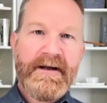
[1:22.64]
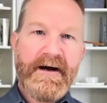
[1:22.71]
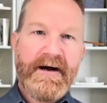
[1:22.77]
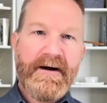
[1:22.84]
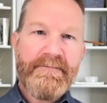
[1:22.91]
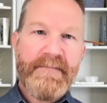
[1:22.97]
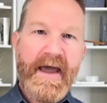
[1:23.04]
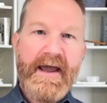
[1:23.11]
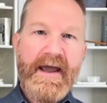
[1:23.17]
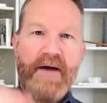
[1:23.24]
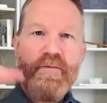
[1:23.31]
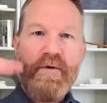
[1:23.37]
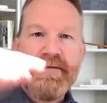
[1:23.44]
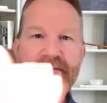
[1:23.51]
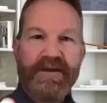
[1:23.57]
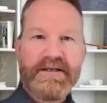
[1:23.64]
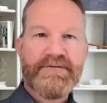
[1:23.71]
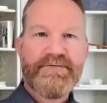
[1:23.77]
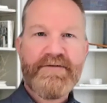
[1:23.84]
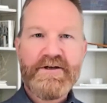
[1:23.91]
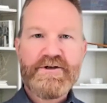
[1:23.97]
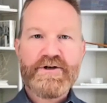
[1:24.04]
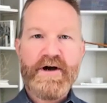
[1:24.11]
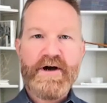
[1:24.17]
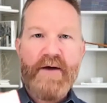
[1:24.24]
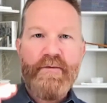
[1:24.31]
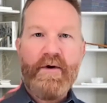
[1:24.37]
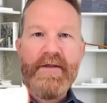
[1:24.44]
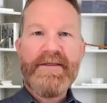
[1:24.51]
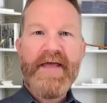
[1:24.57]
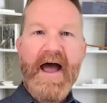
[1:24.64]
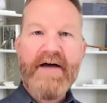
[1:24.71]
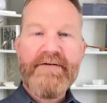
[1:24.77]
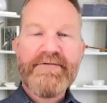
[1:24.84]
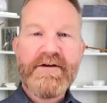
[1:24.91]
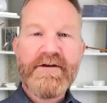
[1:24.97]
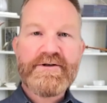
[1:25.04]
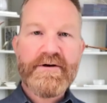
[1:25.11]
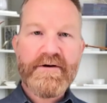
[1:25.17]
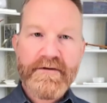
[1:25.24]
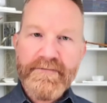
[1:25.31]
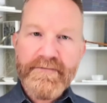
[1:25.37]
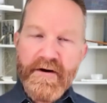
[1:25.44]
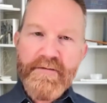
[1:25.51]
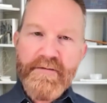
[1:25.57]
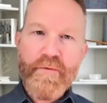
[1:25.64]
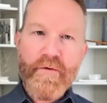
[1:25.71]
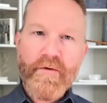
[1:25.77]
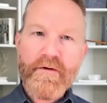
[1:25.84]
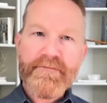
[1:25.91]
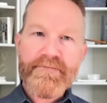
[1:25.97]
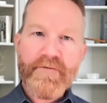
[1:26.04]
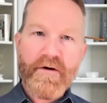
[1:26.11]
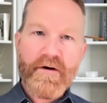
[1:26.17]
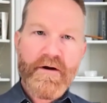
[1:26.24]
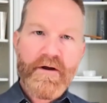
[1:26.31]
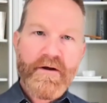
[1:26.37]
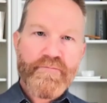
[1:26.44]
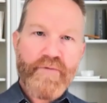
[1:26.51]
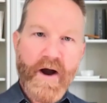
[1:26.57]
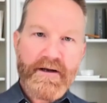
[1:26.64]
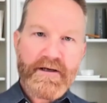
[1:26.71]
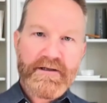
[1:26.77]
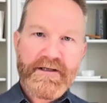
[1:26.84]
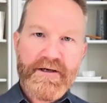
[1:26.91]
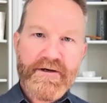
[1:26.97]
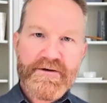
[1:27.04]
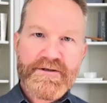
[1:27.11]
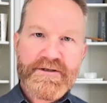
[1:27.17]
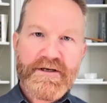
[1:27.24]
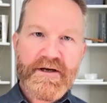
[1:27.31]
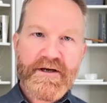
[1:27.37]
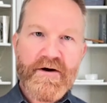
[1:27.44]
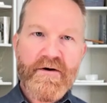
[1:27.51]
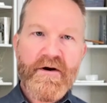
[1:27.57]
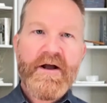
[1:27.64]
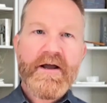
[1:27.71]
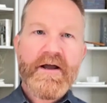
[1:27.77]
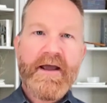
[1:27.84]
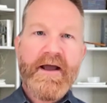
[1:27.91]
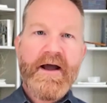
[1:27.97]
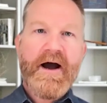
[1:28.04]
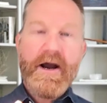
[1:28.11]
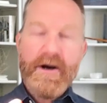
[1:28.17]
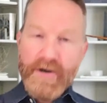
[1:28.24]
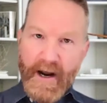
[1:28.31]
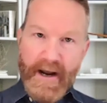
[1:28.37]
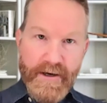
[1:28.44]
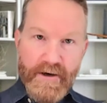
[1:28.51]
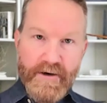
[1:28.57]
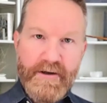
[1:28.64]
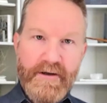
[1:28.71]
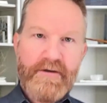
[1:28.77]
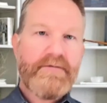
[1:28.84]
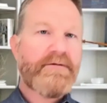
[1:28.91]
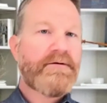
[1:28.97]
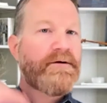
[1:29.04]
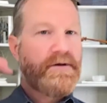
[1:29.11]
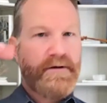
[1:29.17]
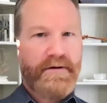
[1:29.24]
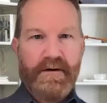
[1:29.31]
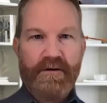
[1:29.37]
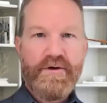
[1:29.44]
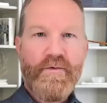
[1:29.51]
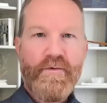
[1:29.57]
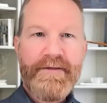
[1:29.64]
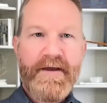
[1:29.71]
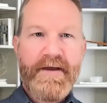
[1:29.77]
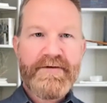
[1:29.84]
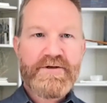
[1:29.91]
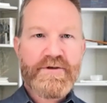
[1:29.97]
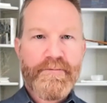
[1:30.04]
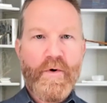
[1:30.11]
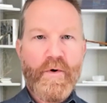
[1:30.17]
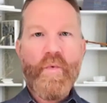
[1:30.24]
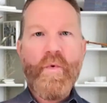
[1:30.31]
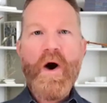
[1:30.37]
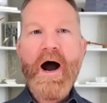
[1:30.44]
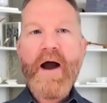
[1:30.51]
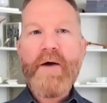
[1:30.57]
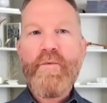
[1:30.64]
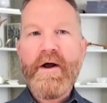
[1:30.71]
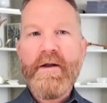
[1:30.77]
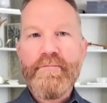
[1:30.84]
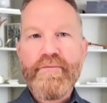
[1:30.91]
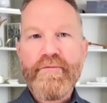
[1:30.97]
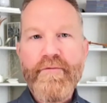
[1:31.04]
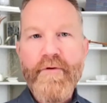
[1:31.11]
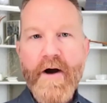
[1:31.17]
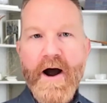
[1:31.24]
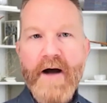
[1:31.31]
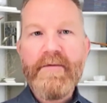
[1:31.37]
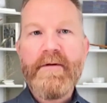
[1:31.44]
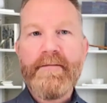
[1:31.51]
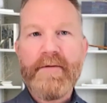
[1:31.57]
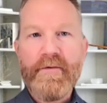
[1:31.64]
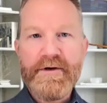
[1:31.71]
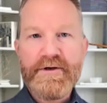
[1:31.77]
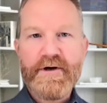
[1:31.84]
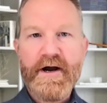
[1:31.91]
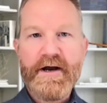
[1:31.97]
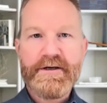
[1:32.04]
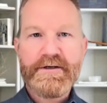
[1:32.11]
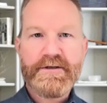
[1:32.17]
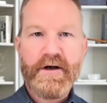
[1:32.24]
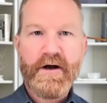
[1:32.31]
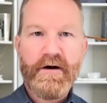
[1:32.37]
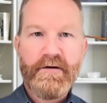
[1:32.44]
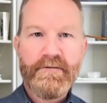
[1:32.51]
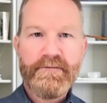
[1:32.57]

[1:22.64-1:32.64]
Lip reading: hey, I want this feature, I want that feature. And it's very important for product leaders to go, okay, I hear you want that feature, but why? What problem are we trying to solve?